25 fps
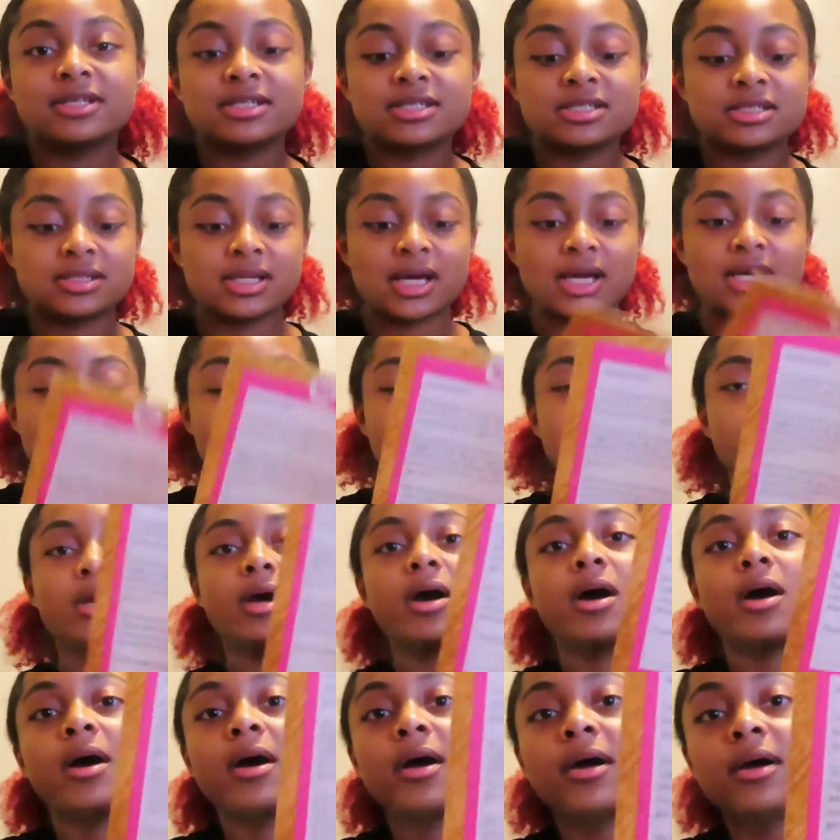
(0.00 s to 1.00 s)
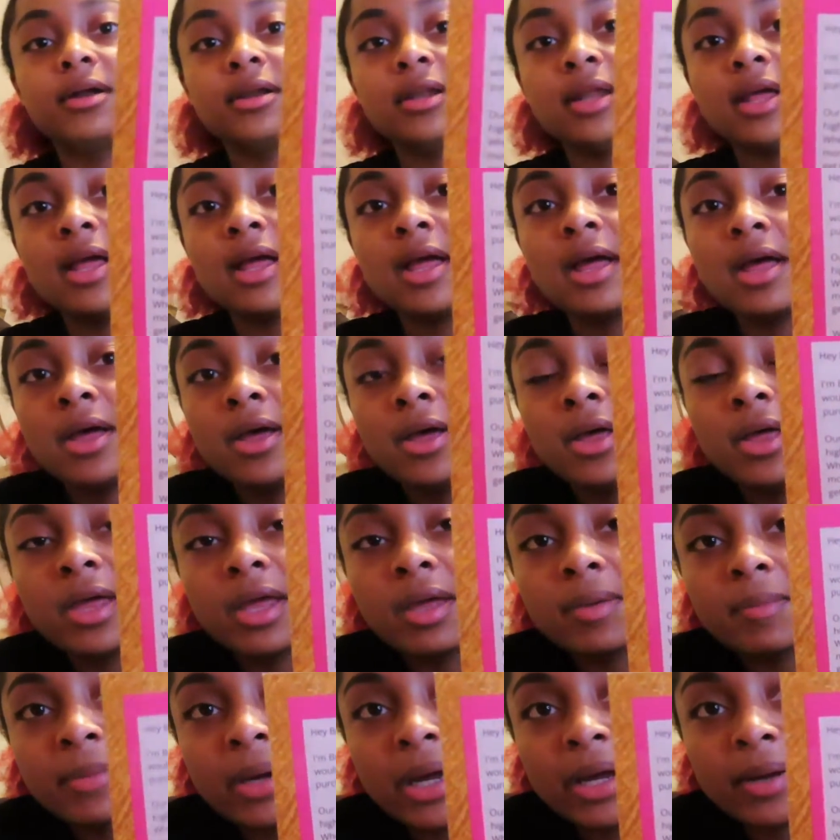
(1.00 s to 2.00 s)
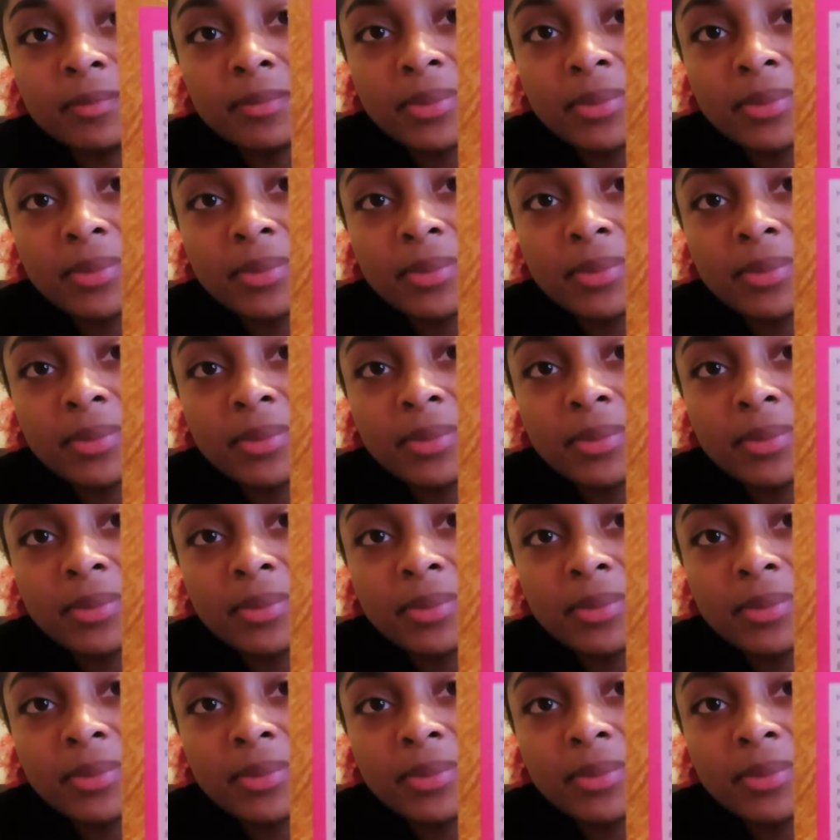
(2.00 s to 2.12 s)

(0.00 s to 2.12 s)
this nice card in my